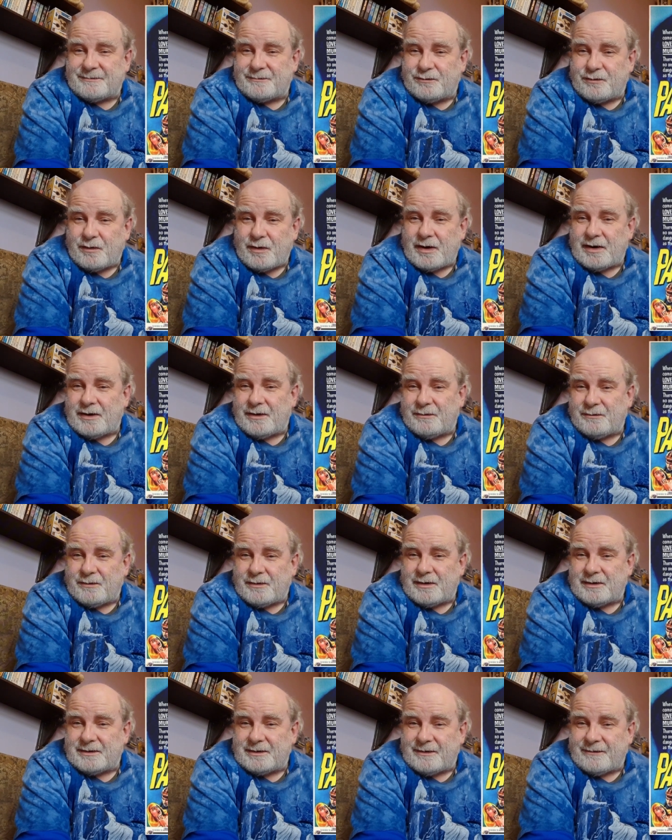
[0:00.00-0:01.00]
What a
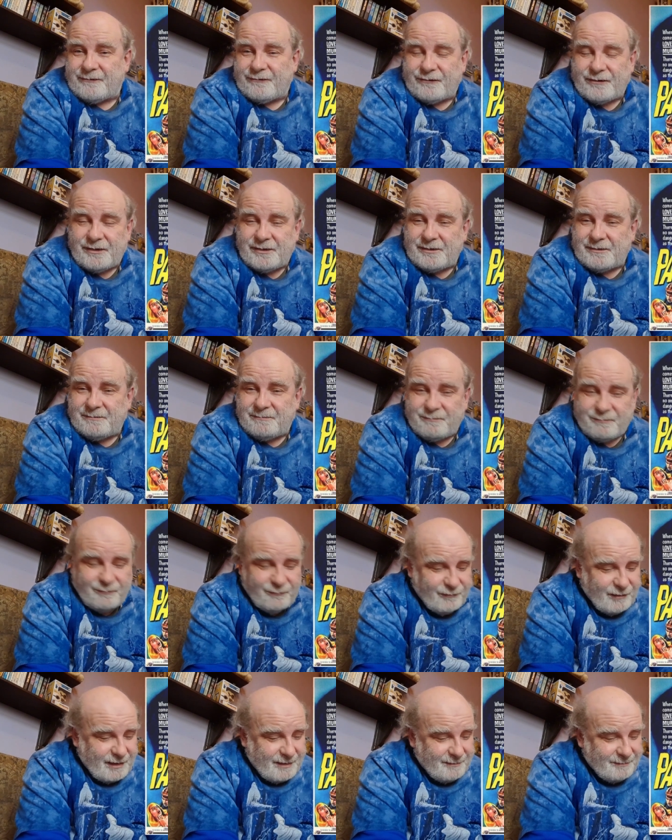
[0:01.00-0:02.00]
wonderful
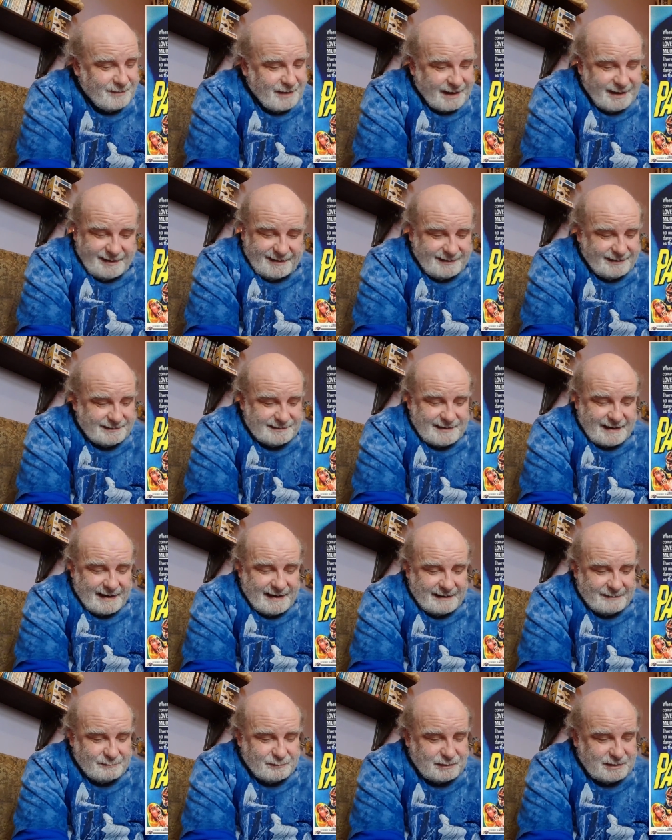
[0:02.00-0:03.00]
film that is.
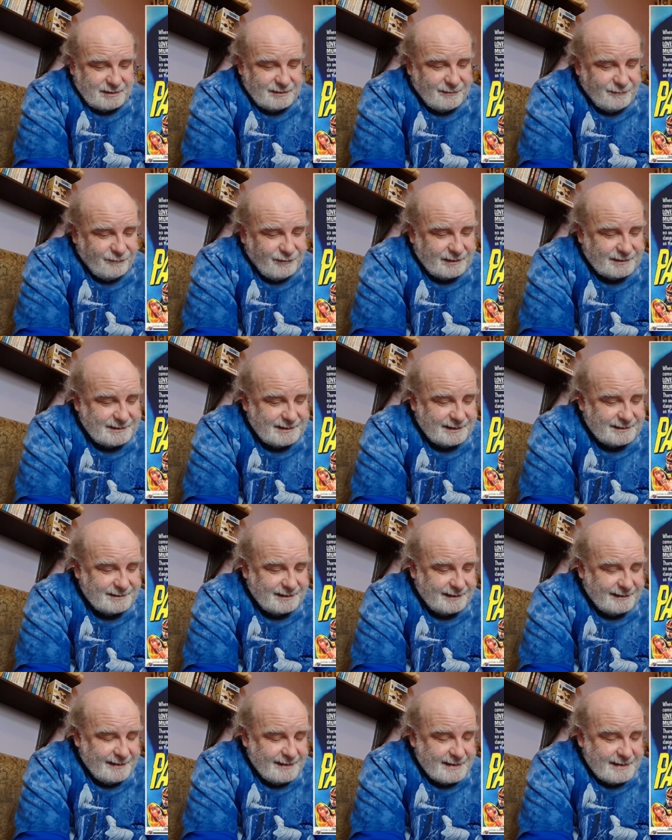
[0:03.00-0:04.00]
Absolutely
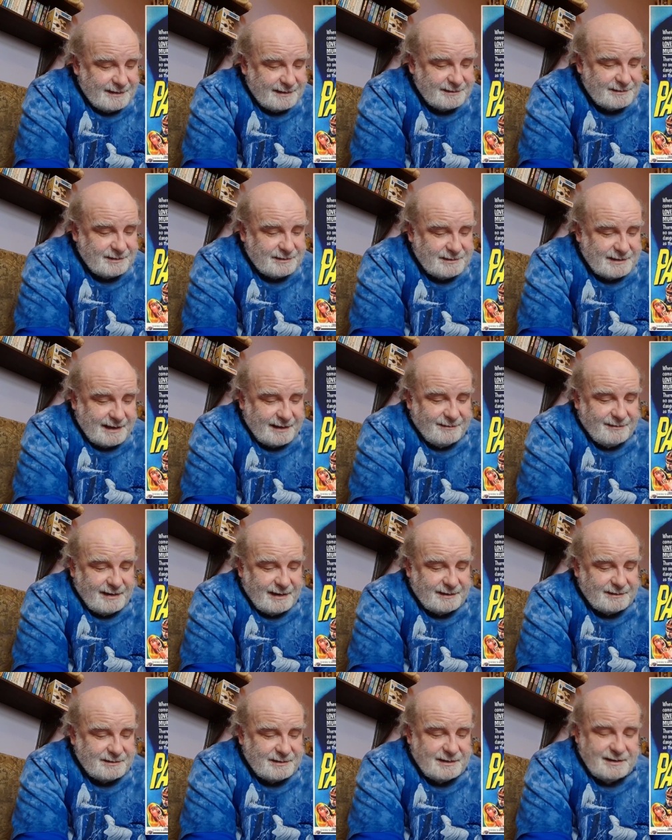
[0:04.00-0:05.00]
fantastic. As a
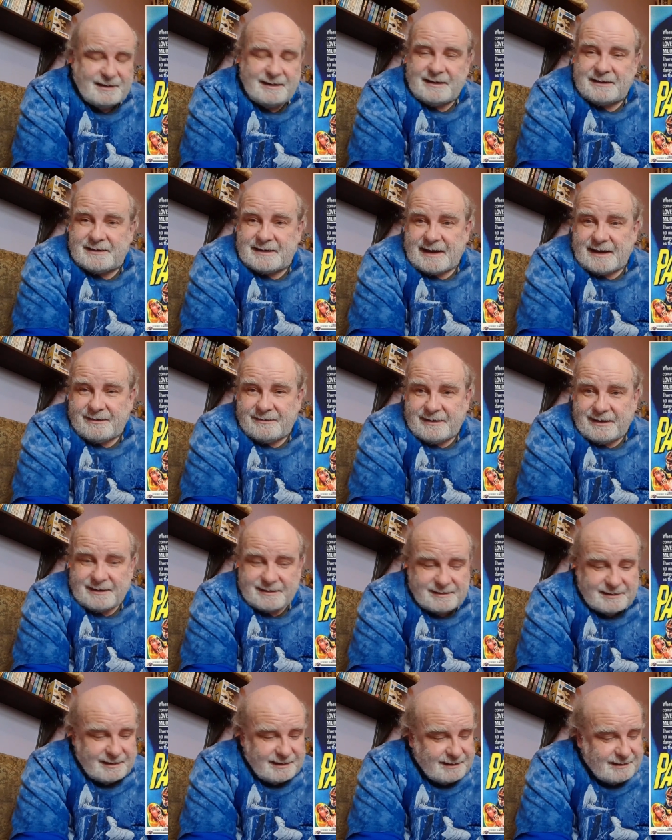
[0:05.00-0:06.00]
director, he
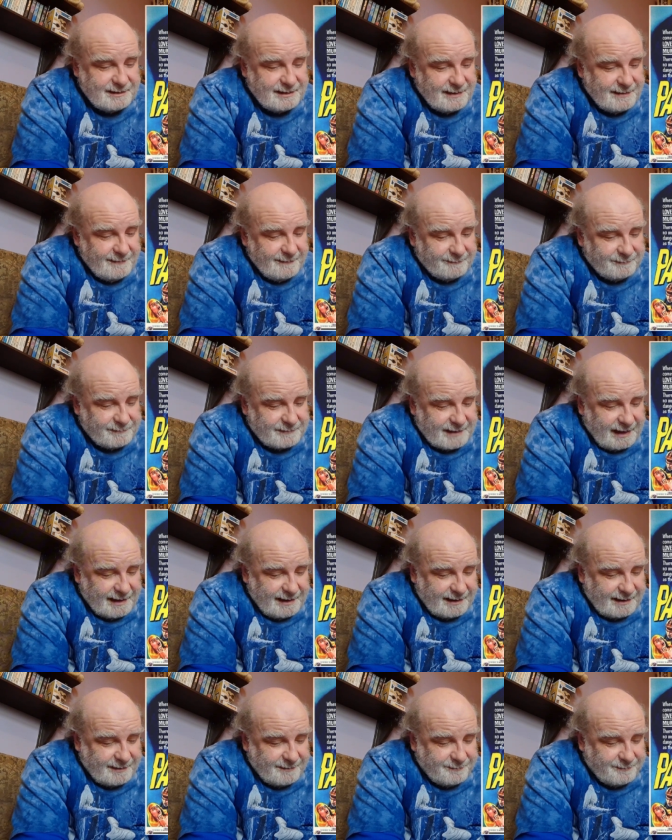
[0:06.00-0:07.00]
directed
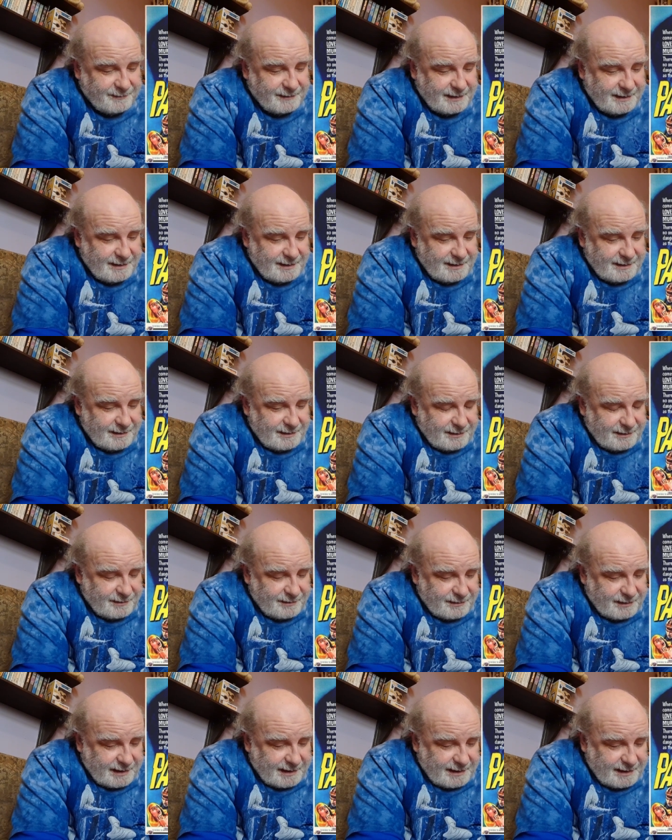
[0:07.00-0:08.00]

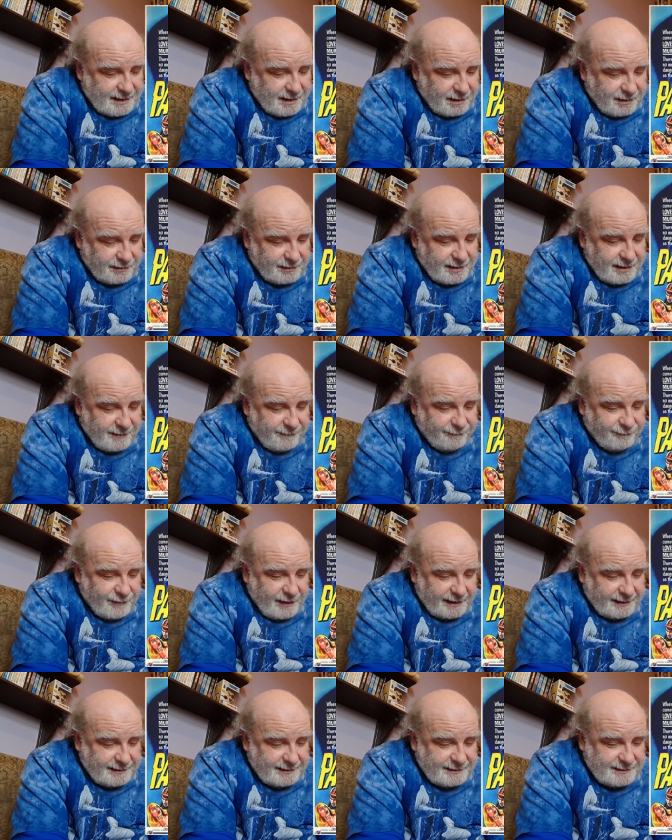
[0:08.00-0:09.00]
The Horror of
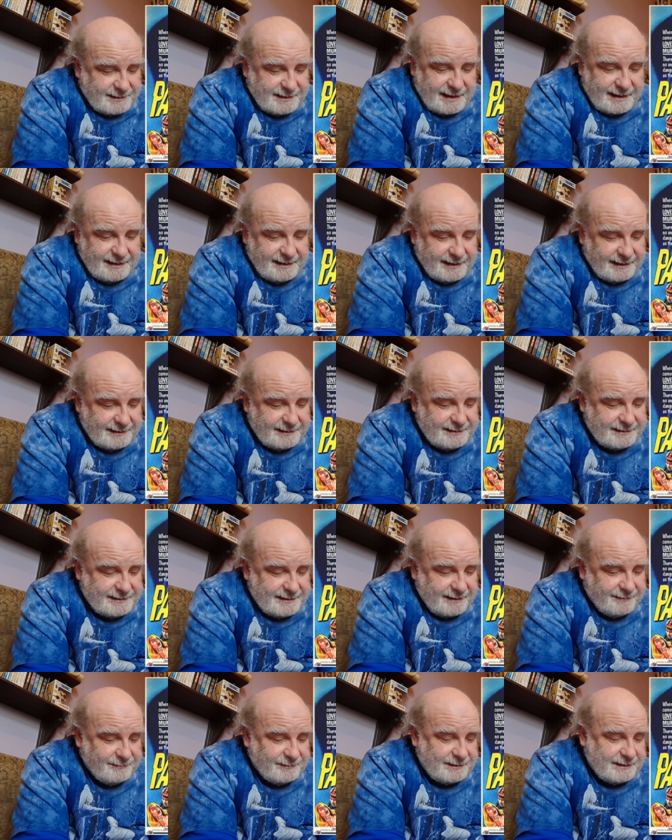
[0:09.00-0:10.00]
Frankenstein,
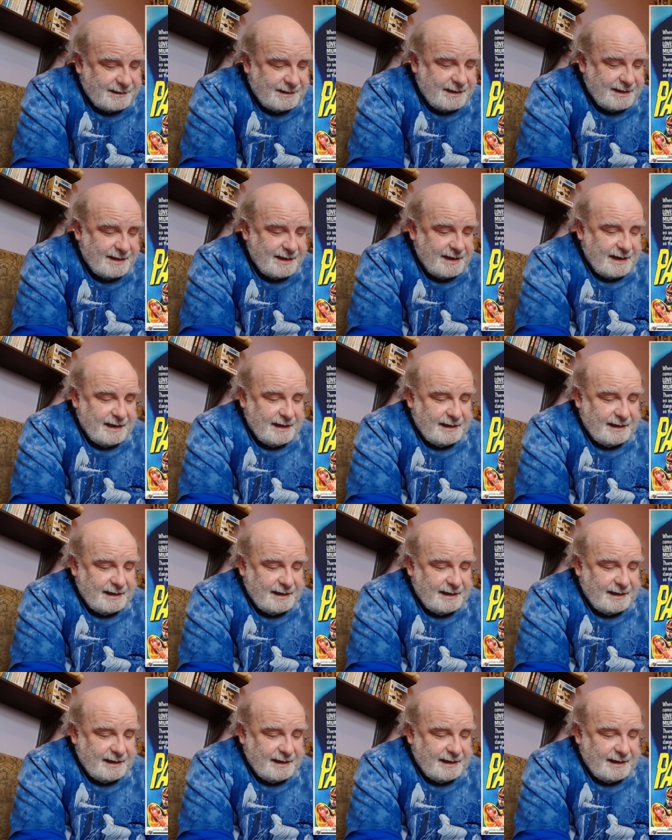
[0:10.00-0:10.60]
1970.